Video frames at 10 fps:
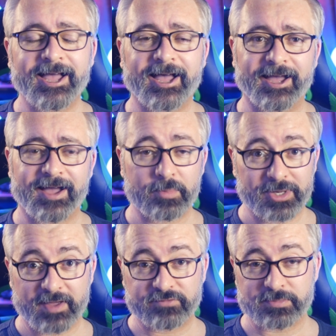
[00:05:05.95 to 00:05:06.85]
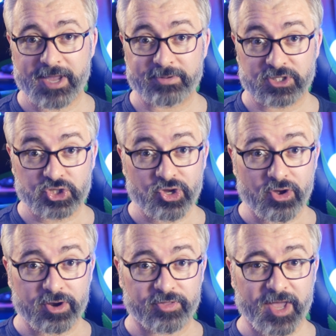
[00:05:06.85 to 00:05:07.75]
I would love to be able to
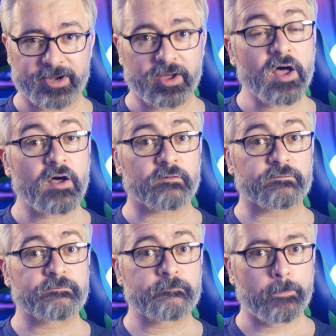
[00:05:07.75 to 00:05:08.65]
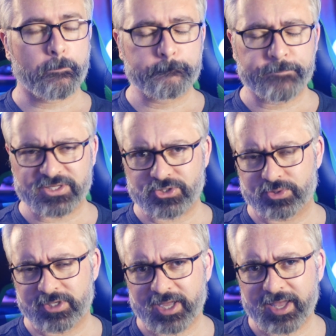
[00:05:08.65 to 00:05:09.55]
turn that off, but you
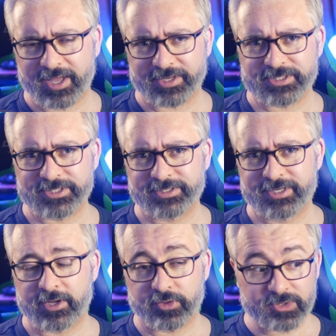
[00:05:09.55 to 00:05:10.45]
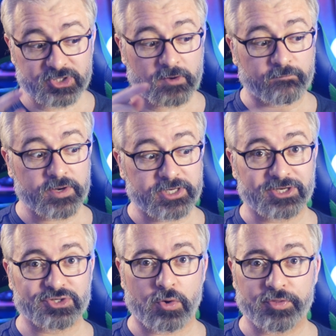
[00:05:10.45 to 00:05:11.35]
can't. There is software to
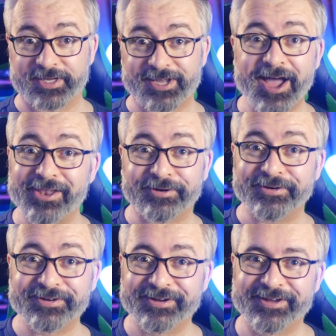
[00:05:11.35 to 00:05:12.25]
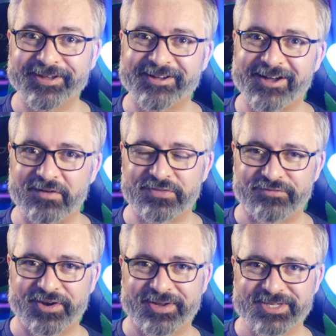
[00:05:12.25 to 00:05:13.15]
control the color of
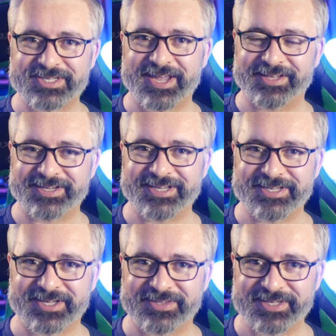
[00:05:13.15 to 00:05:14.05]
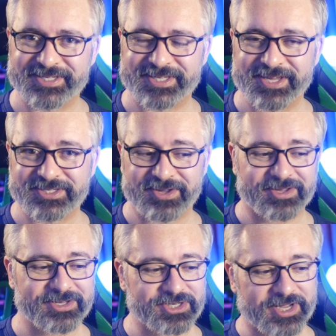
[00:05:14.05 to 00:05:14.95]
the various LEDs on this thing. So you
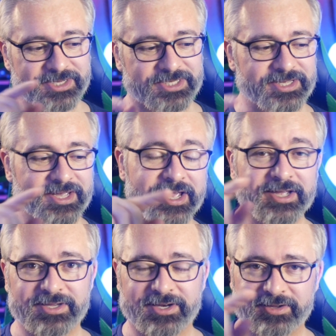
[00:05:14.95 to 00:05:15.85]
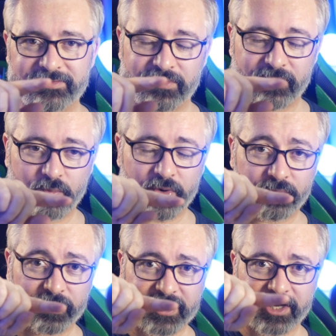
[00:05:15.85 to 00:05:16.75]
can change the, you know,
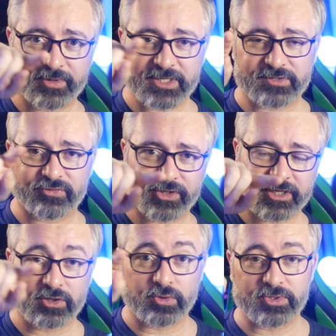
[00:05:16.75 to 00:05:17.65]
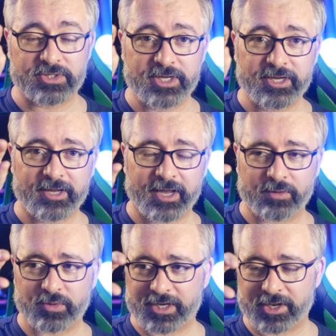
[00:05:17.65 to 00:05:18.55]
what color it is for the good,
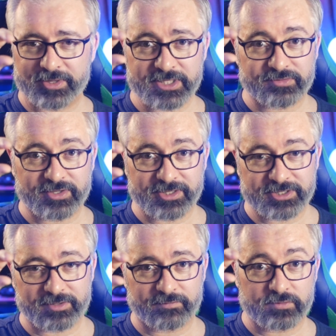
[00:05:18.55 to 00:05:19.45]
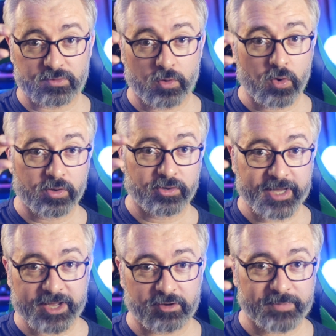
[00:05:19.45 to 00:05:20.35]
what color it is for the sort of, oh,
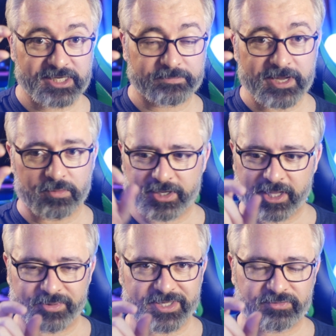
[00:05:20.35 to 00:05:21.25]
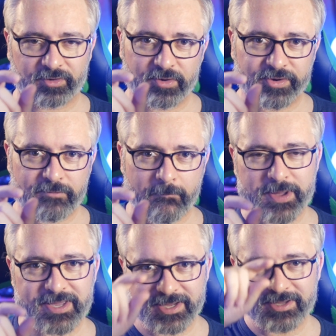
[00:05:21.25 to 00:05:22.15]
look out, you're about to peek, and what color it is for, oh no, you're
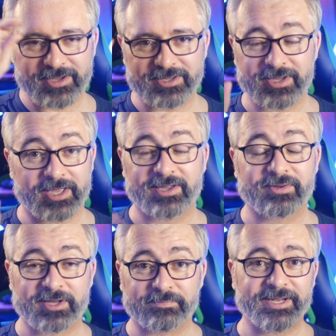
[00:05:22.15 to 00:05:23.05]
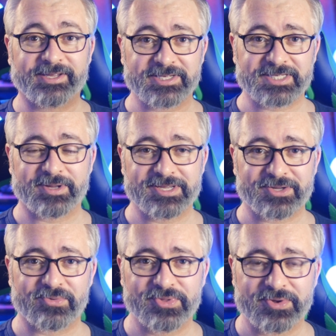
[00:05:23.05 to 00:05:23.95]
peeking. You can completely
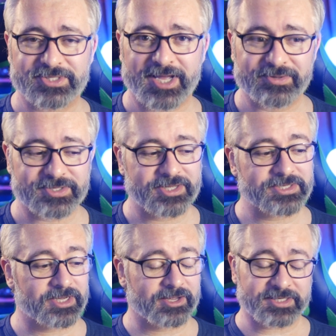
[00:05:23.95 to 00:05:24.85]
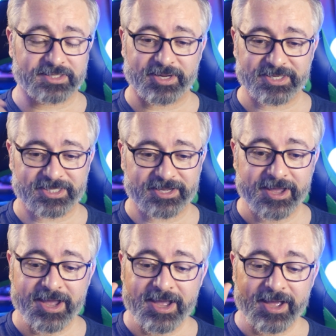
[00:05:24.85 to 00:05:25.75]
customize all those colors and things. You can customize the
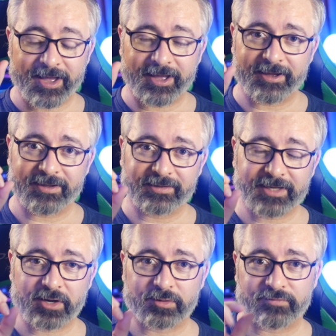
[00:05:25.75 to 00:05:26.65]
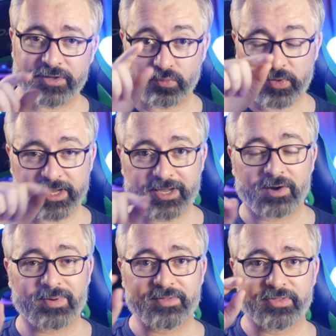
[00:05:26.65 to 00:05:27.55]
color of the ring
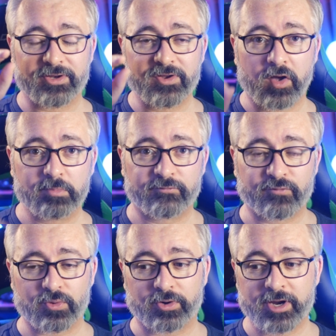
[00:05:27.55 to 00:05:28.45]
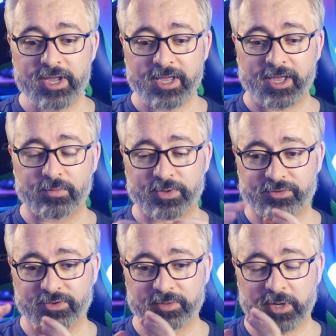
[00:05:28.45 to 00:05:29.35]
around the knob for
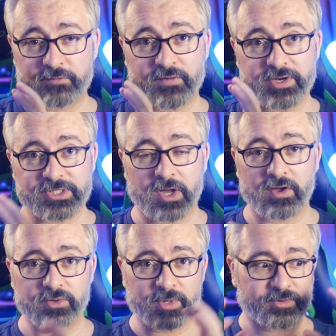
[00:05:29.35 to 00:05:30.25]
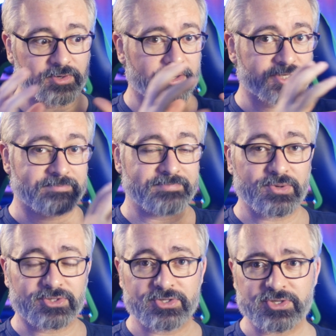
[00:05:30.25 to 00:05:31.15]
whether or not the microphone is on, whether or not it's
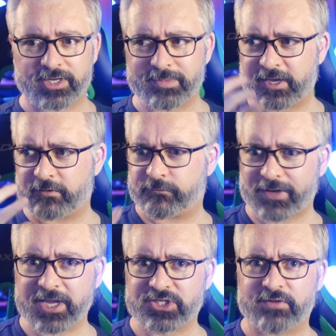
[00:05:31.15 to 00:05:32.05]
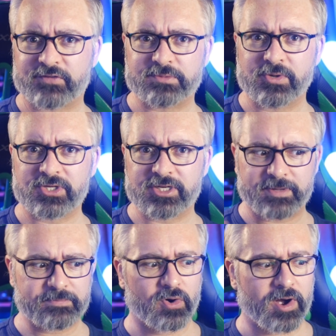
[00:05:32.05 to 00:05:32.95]
muted. You can make it flash if it's muted to
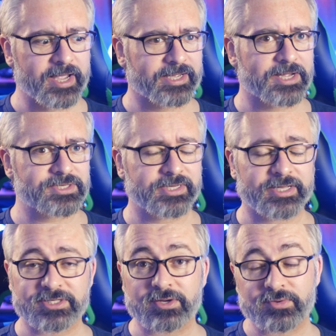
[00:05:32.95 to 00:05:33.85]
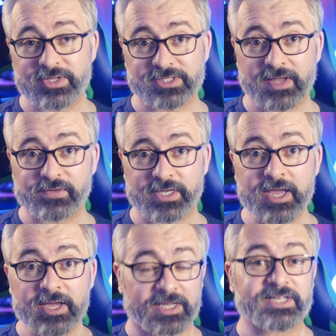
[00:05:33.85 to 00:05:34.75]
be more eye-catching. It's got all these
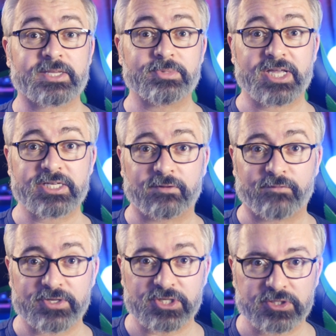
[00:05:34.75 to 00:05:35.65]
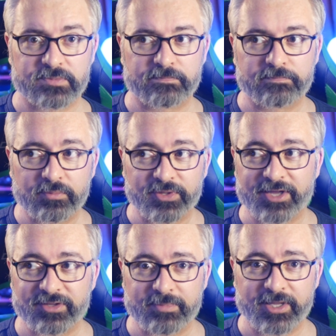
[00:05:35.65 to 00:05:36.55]
lovely customization features, but
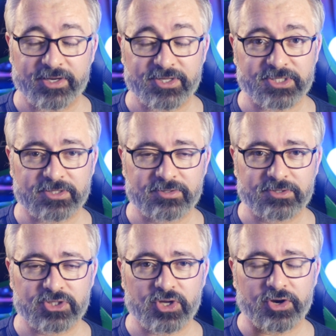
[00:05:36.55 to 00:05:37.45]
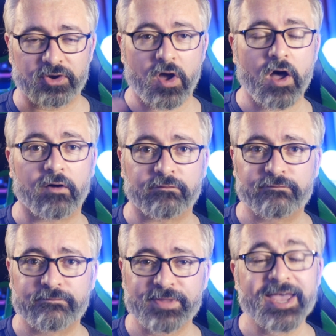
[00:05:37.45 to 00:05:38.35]
without the ability to just turn it
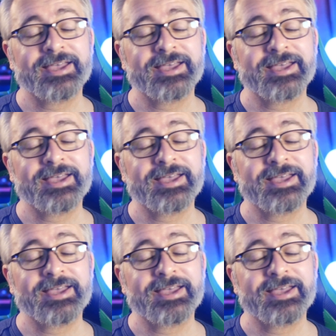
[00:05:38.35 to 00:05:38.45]
off.